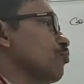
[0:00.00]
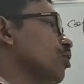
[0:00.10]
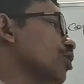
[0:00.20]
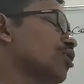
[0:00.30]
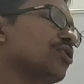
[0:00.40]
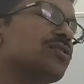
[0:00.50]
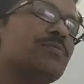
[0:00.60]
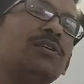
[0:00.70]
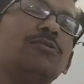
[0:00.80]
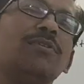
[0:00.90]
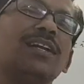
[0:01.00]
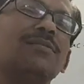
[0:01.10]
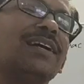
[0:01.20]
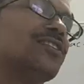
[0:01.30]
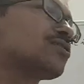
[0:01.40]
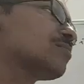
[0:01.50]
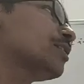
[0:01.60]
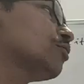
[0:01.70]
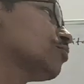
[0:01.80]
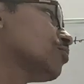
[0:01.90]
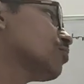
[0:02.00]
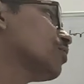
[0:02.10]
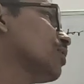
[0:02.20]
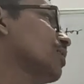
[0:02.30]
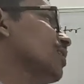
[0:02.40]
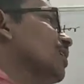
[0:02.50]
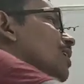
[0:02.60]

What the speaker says: between the two conductors V1 minus V2,